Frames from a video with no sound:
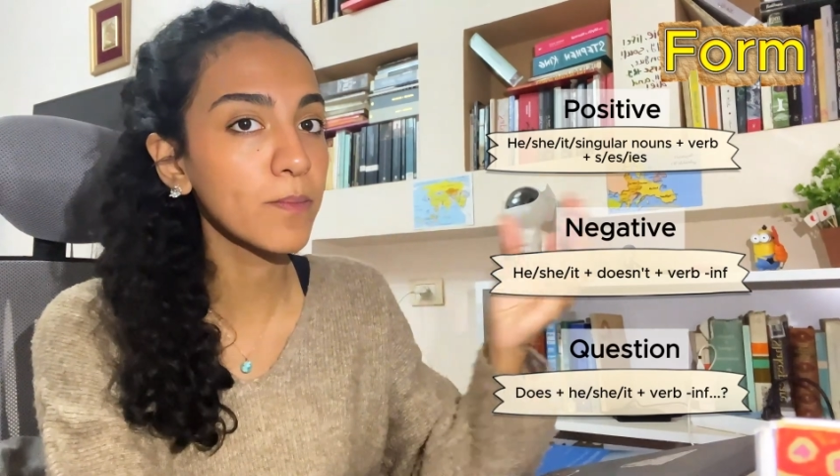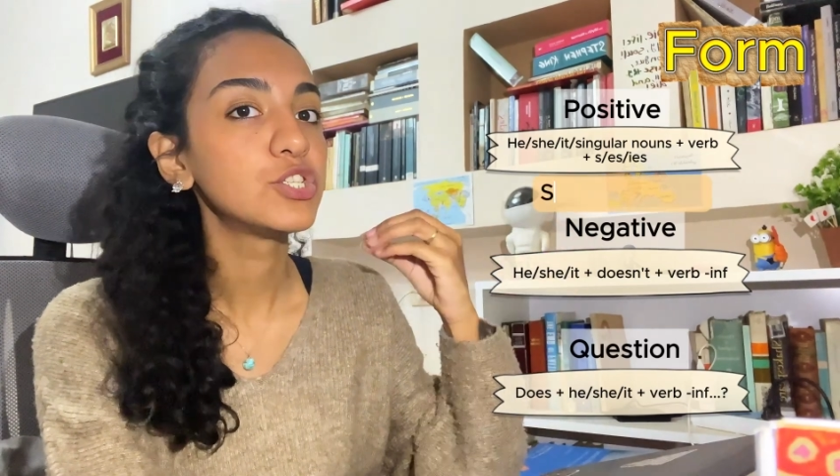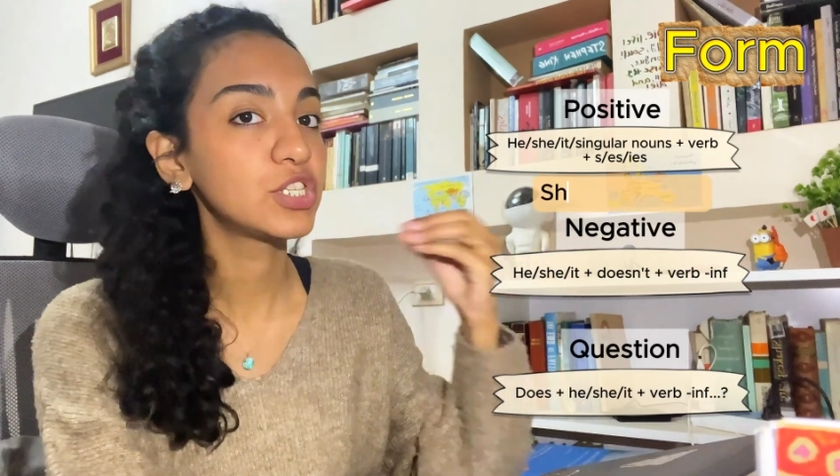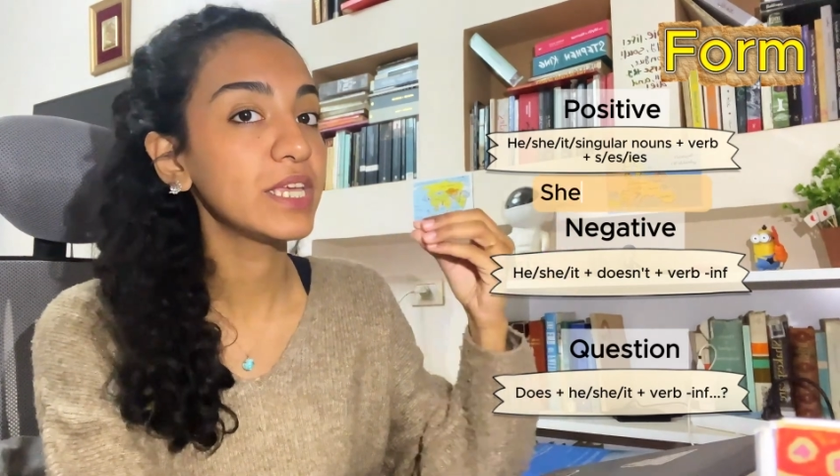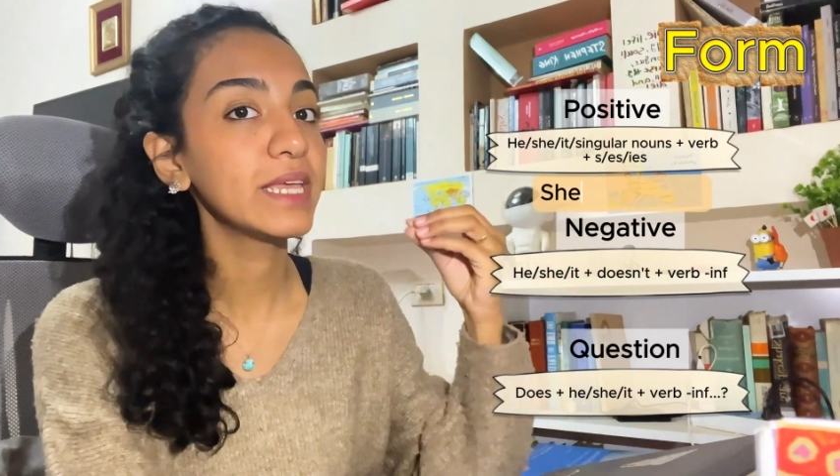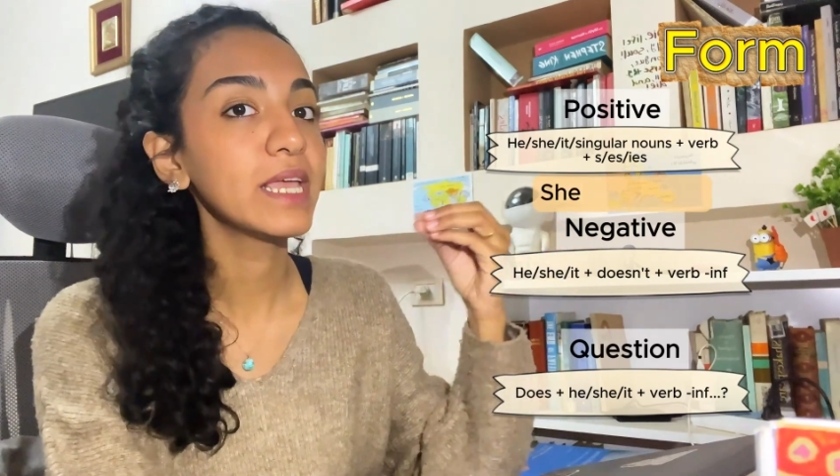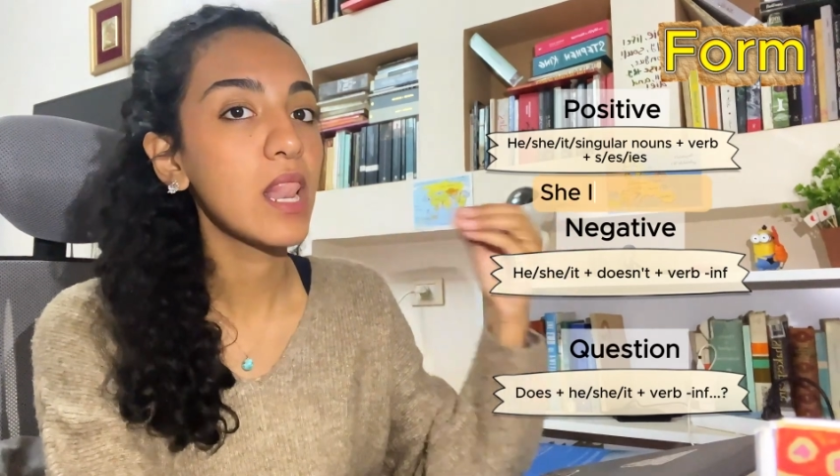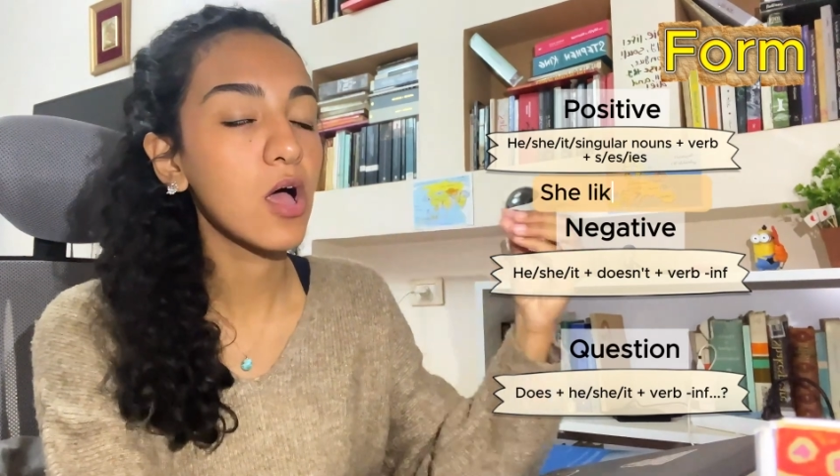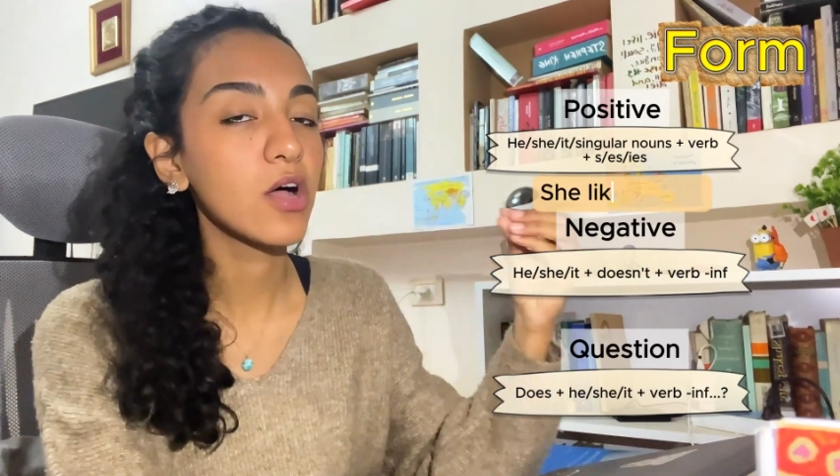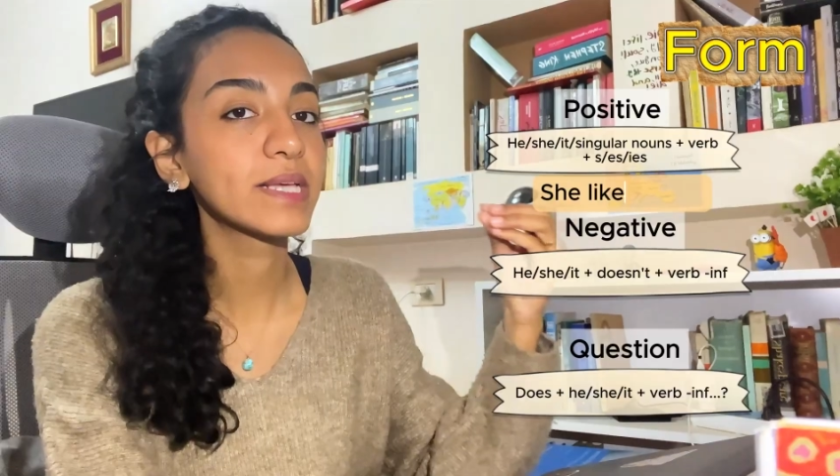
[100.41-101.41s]
she
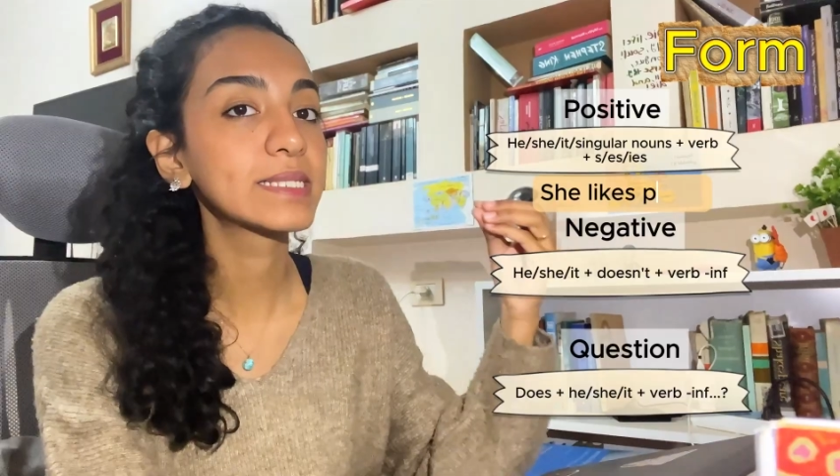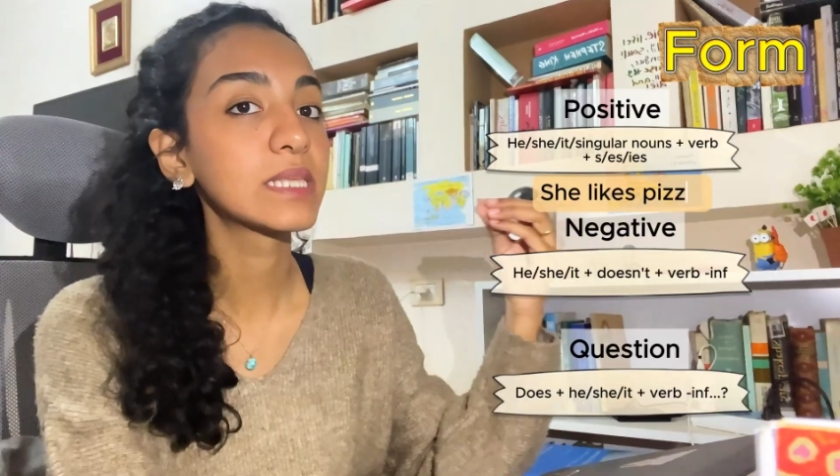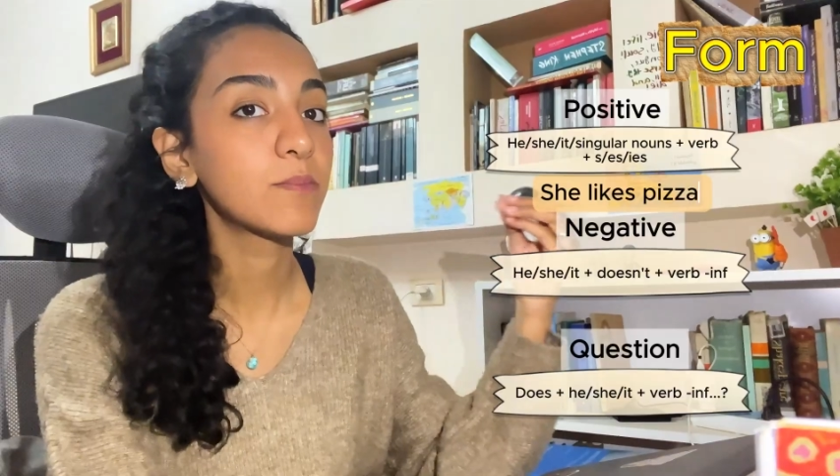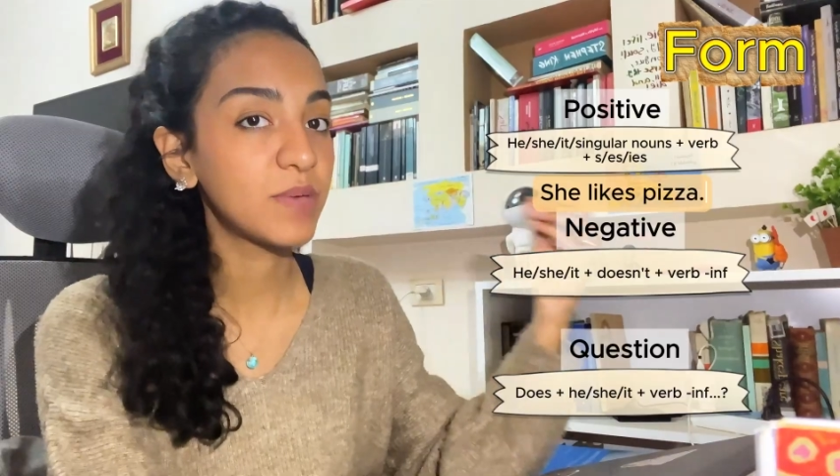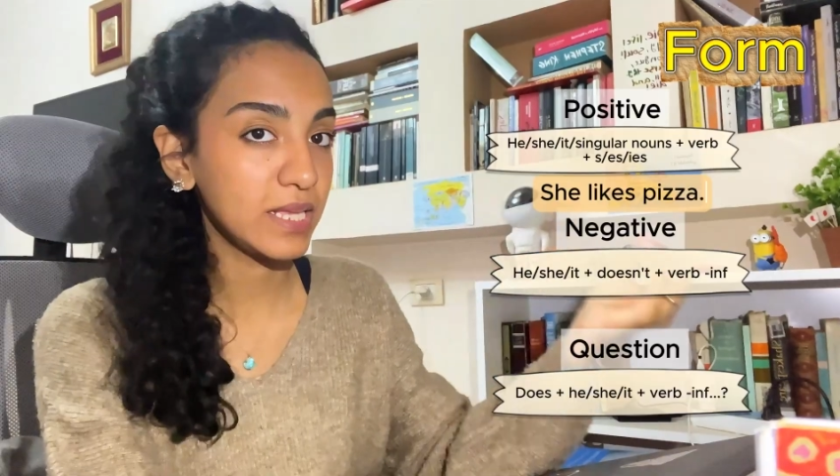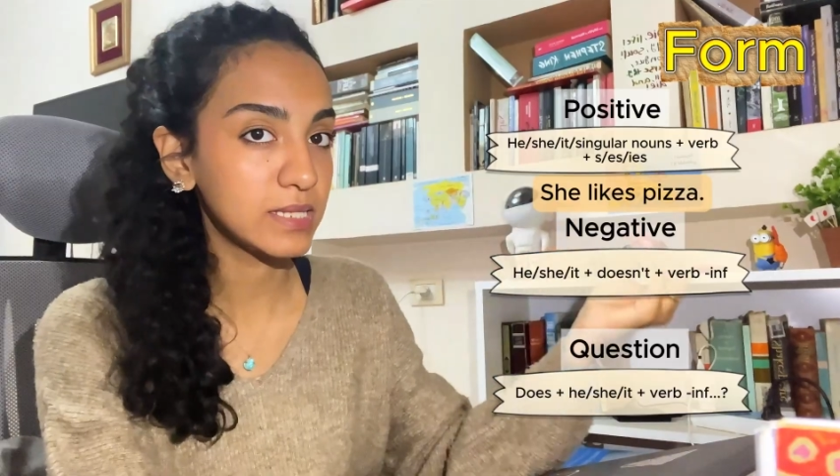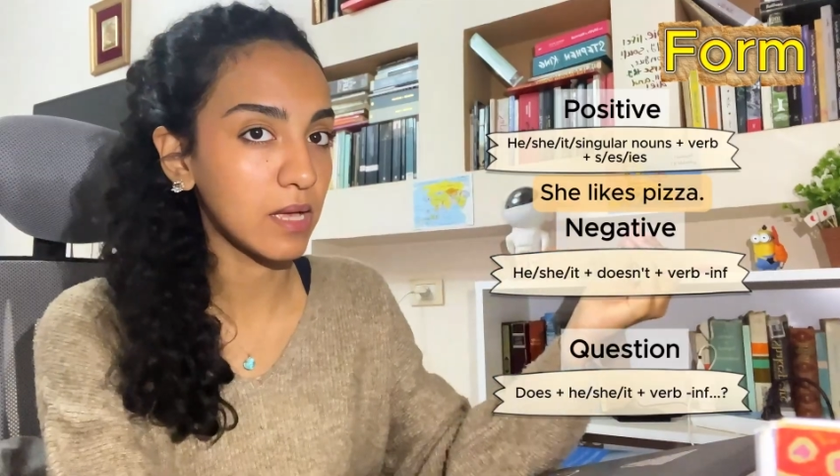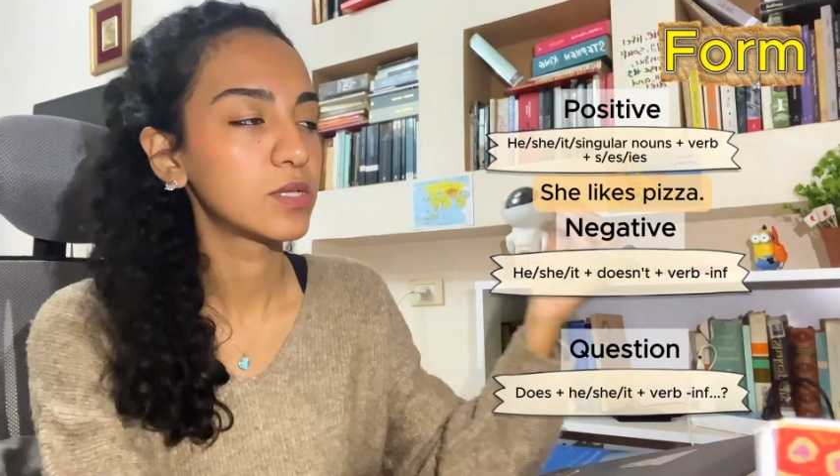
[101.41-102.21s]
likes pizza.